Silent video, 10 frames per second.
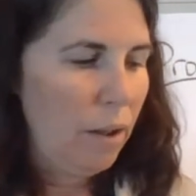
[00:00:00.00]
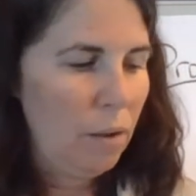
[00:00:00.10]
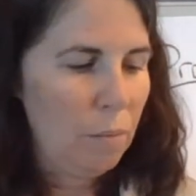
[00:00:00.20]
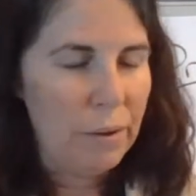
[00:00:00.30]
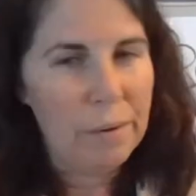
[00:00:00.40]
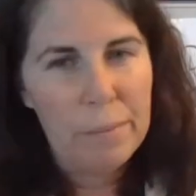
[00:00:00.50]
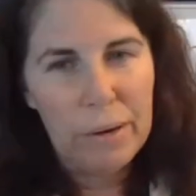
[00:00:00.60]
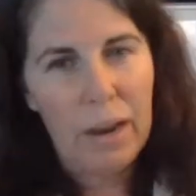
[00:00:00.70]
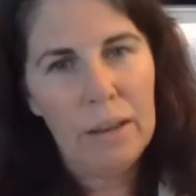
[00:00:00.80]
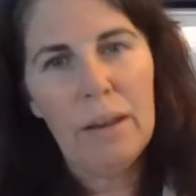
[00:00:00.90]

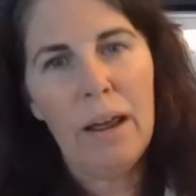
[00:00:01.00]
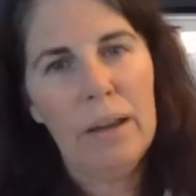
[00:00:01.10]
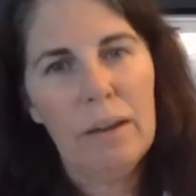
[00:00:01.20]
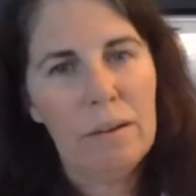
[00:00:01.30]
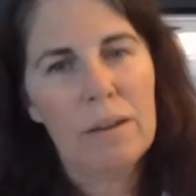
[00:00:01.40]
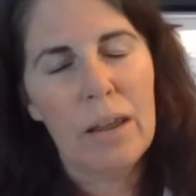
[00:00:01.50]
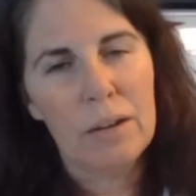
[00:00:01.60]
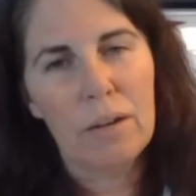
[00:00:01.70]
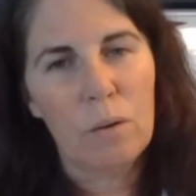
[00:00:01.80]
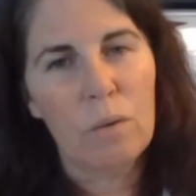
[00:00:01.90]
but I
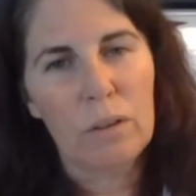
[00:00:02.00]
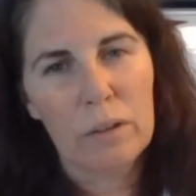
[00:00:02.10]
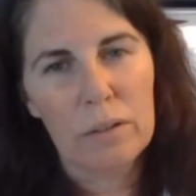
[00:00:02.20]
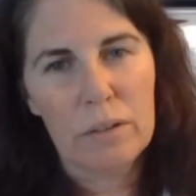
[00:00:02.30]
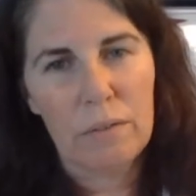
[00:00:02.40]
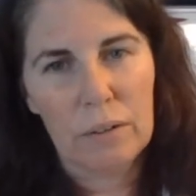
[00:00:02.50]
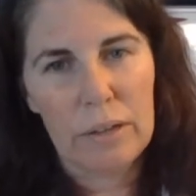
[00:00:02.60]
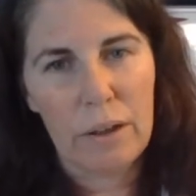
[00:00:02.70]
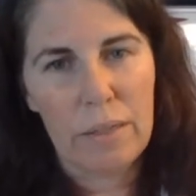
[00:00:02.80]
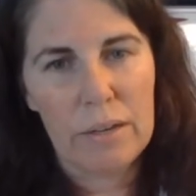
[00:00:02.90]
tend to go a little
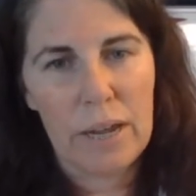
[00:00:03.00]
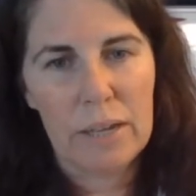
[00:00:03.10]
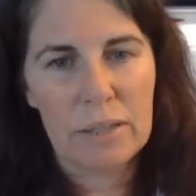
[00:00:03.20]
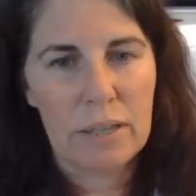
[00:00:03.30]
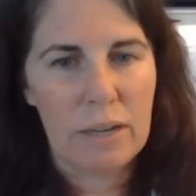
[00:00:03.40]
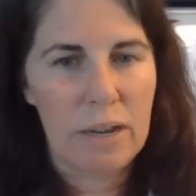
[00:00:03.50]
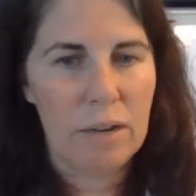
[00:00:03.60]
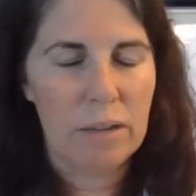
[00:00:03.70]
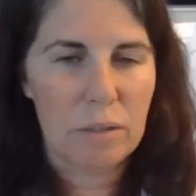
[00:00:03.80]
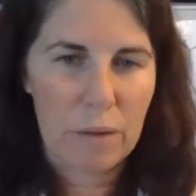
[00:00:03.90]
differently on the dates than he
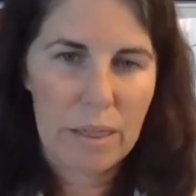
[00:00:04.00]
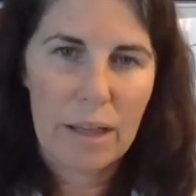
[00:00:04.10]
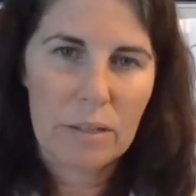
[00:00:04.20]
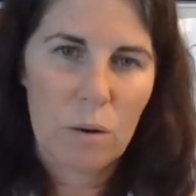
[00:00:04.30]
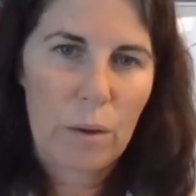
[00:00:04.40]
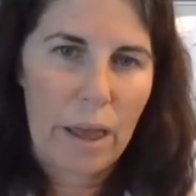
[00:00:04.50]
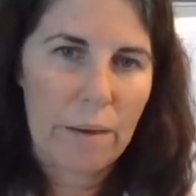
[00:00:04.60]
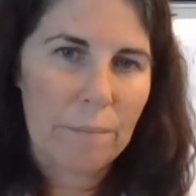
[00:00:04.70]
does, and that's okay.